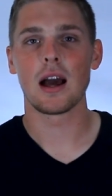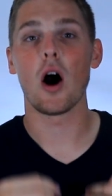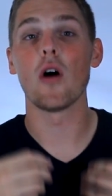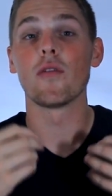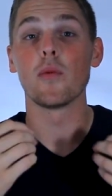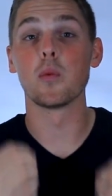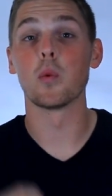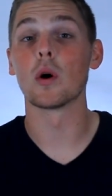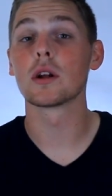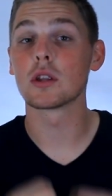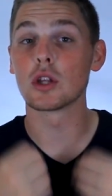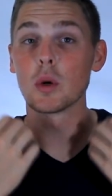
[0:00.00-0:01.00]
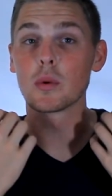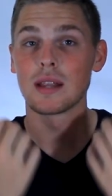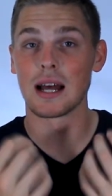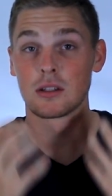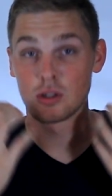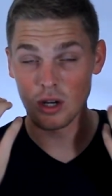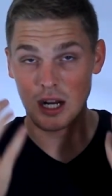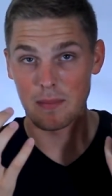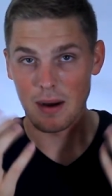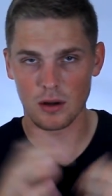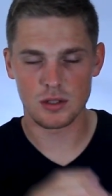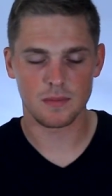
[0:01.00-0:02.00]
of what you would like to talk
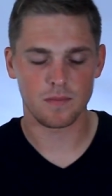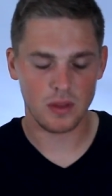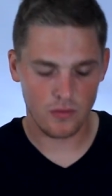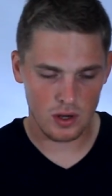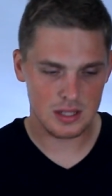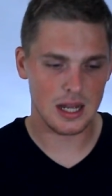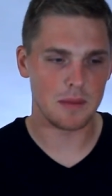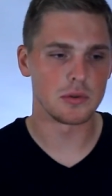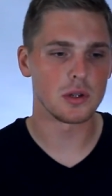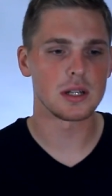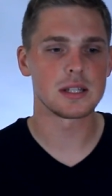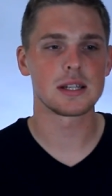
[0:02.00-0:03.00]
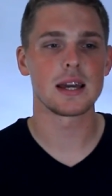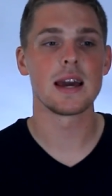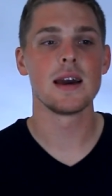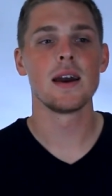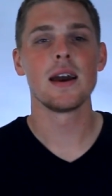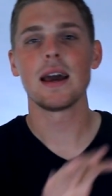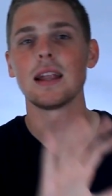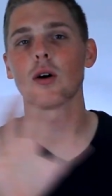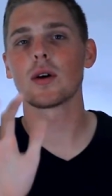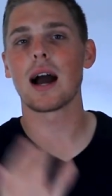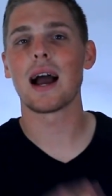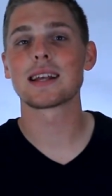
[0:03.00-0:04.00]
about. For example, you can say,
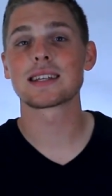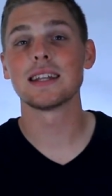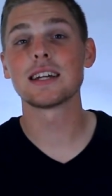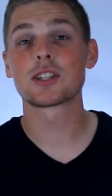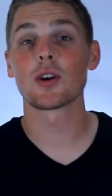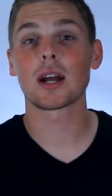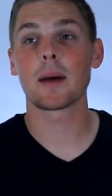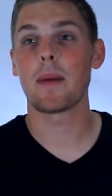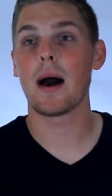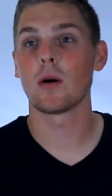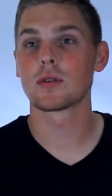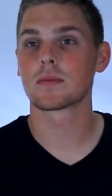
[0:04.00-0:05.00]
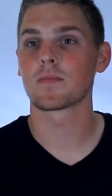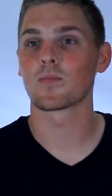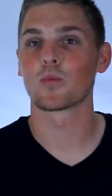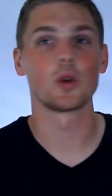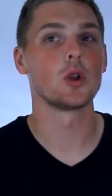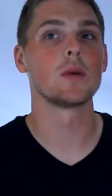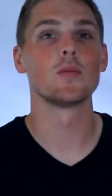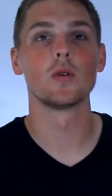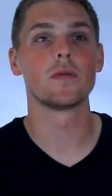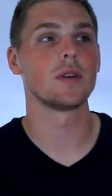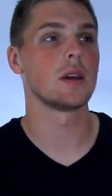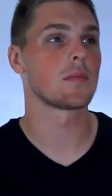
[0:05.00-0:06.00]
hello guys, let's talk about the new
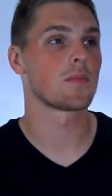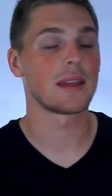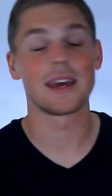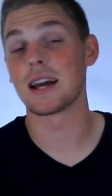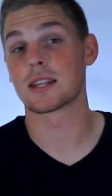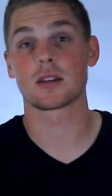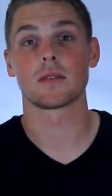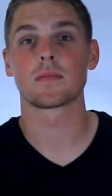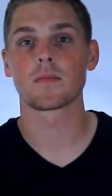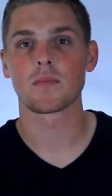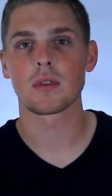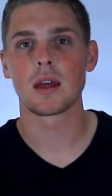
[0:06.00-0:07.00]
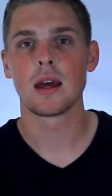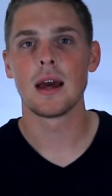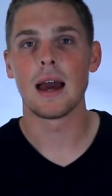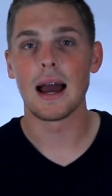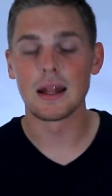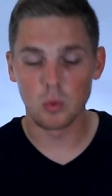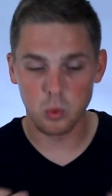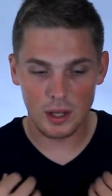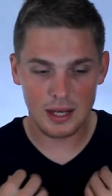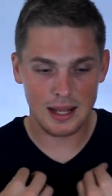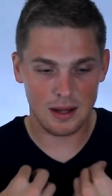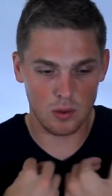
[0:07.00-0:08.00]
movie, It. And
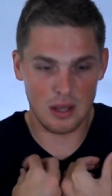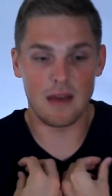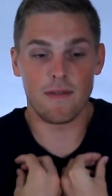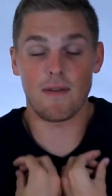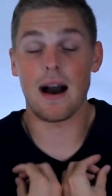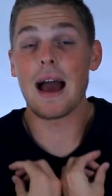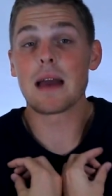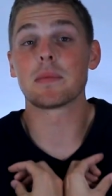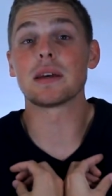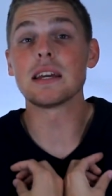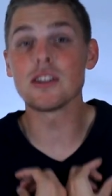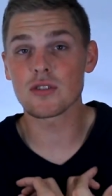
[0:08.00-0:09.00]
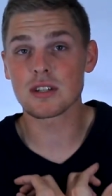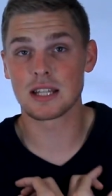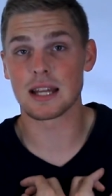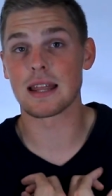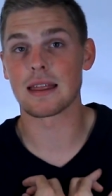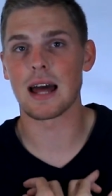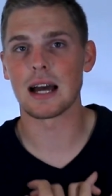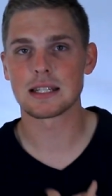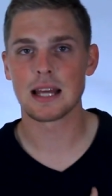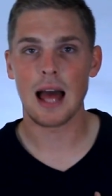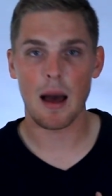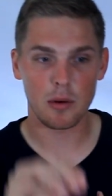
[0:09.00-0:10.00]
if I am interested in that,
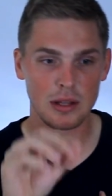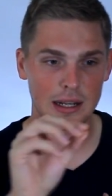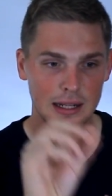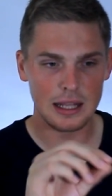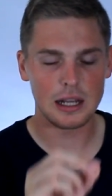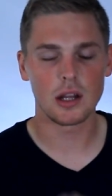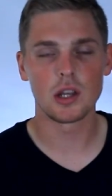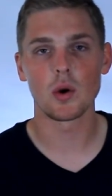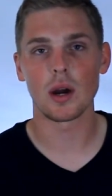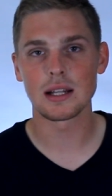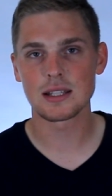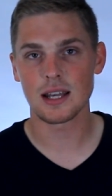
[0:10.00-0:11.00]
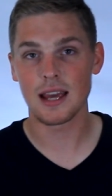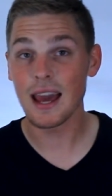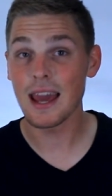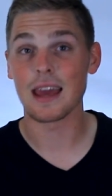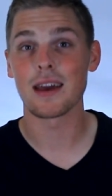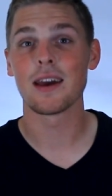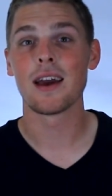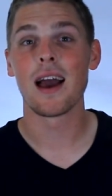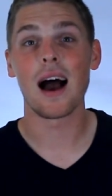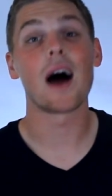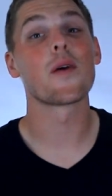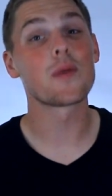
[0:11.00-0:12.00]
I'm going to click on you and say, hey,
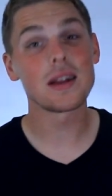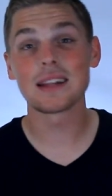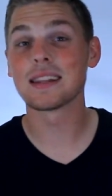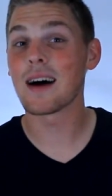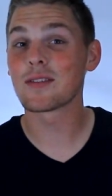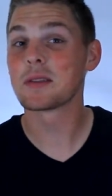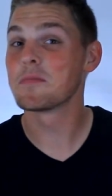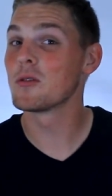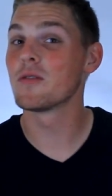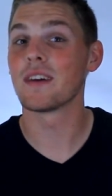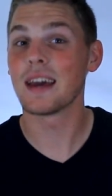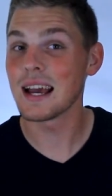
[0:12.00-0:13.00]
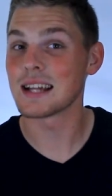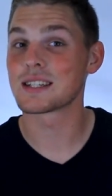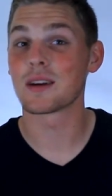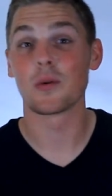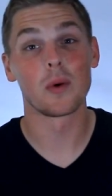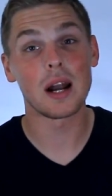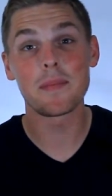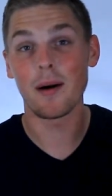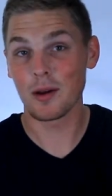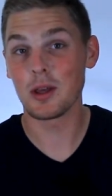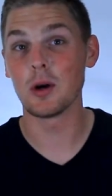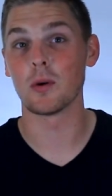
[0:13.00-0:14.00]
I really love the movie, It. What
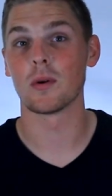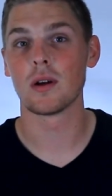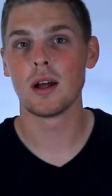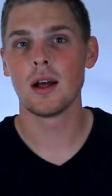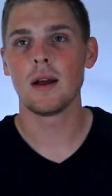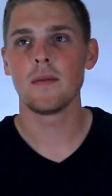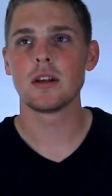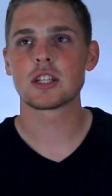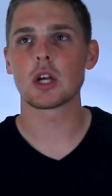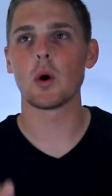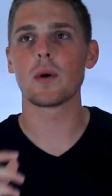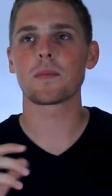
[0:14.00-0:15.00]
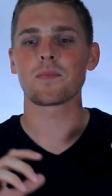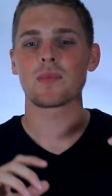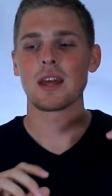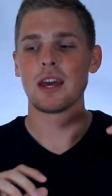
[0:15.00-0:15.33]
about you? So